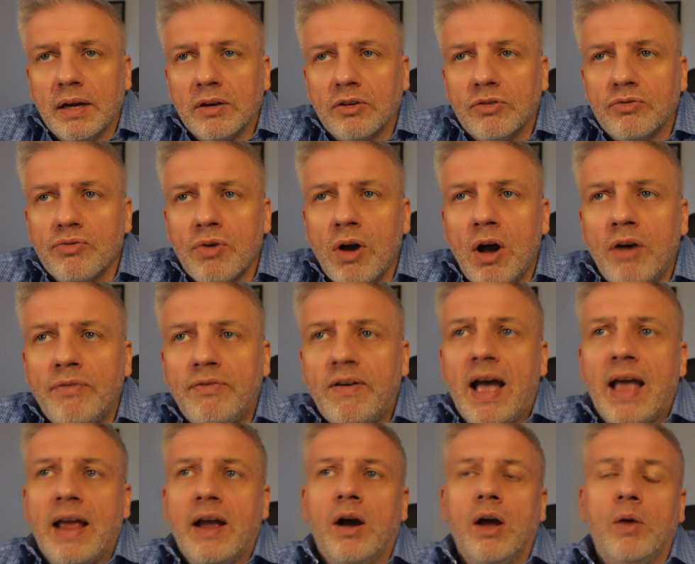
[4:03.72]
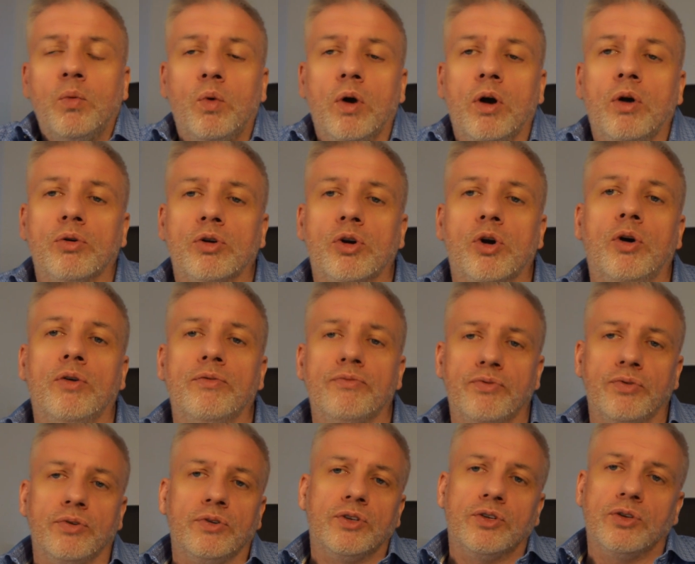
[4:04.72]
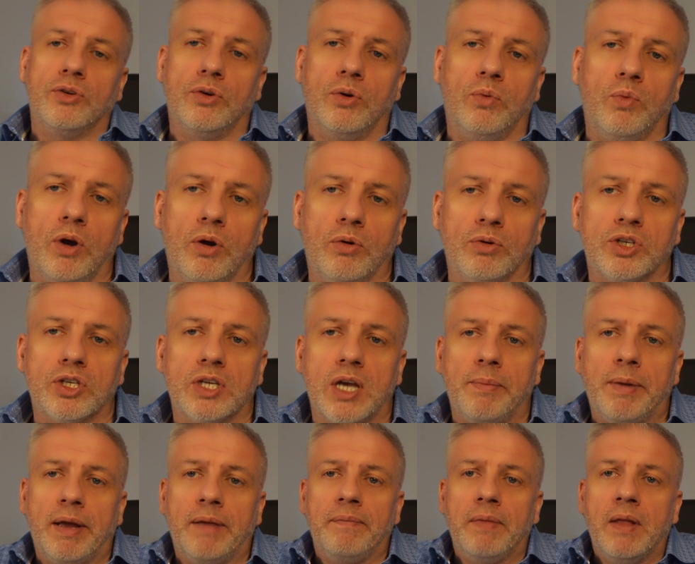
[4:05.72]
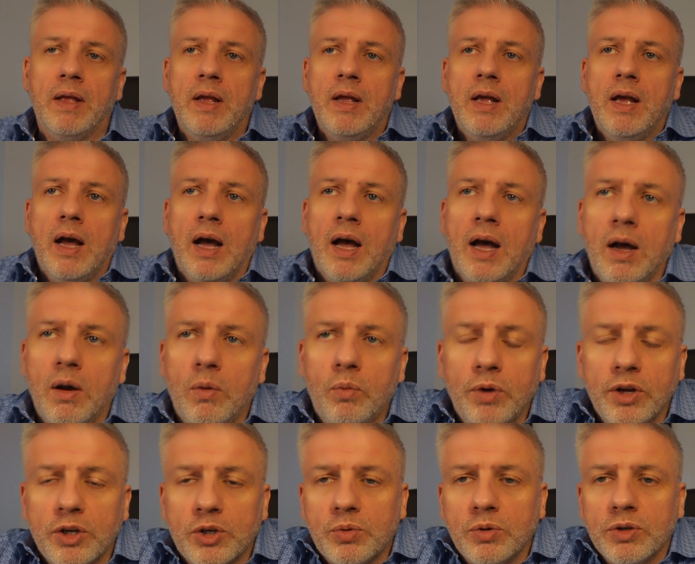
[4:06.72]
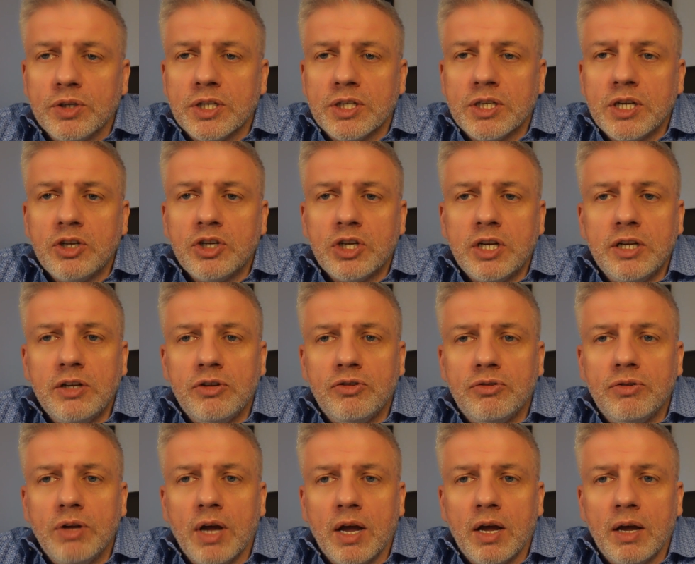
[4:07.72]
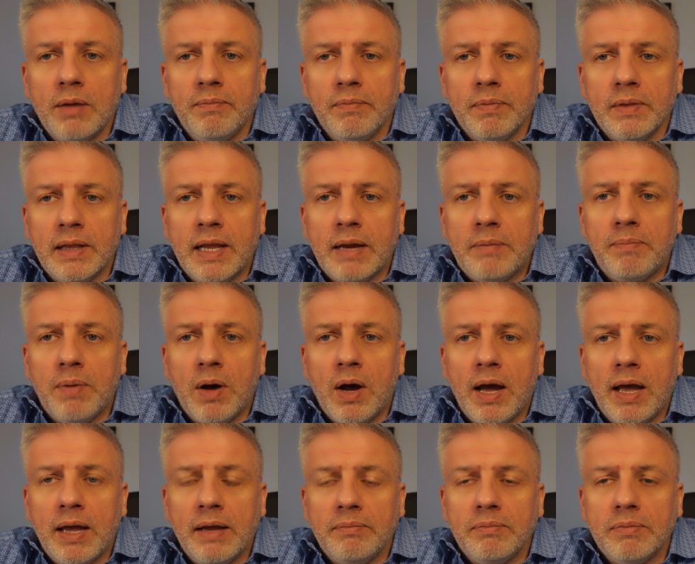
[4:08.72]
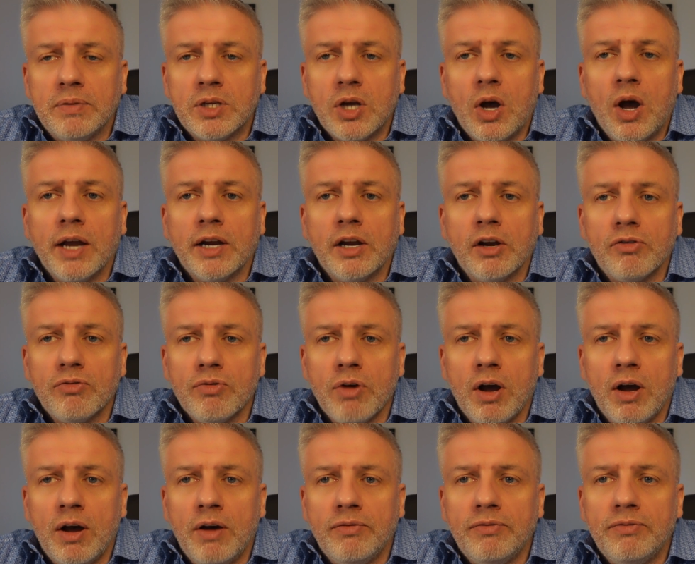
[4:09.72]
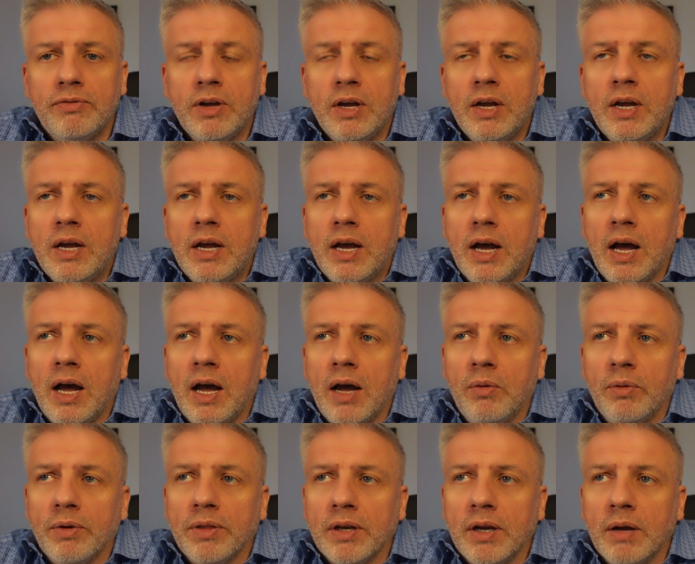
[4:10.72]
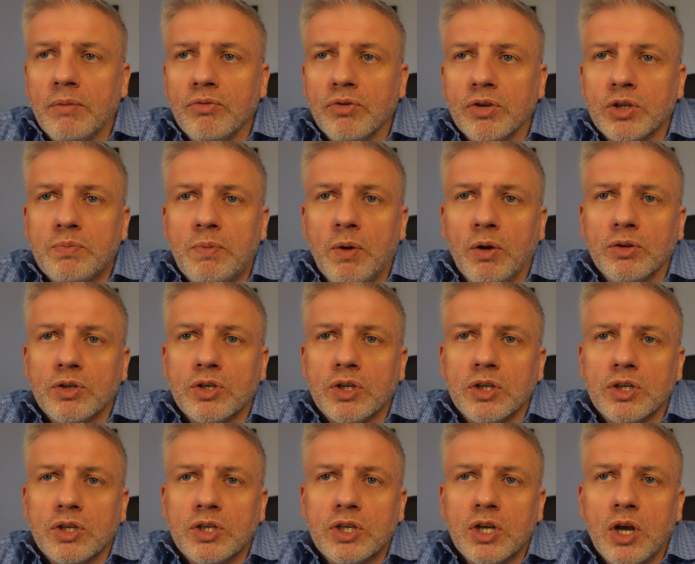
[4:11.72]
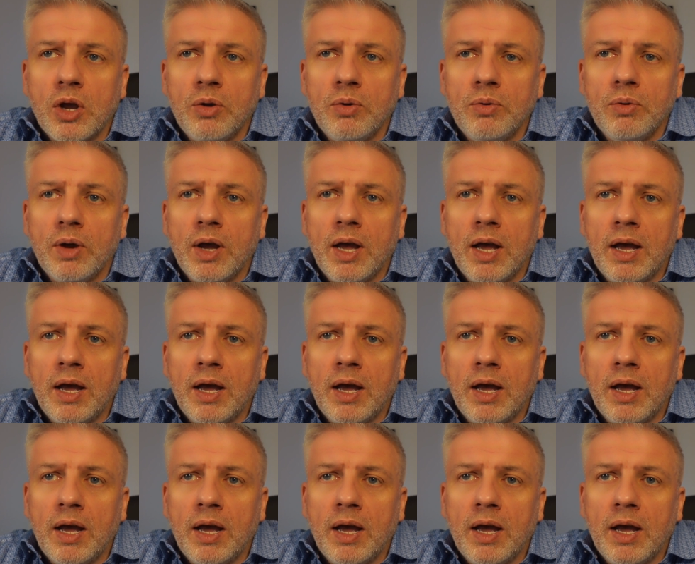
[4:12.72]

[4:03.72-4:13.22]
Graph AI World Conference or World Summit, which was essentially led by Tiger Graph with a number of sponsors. So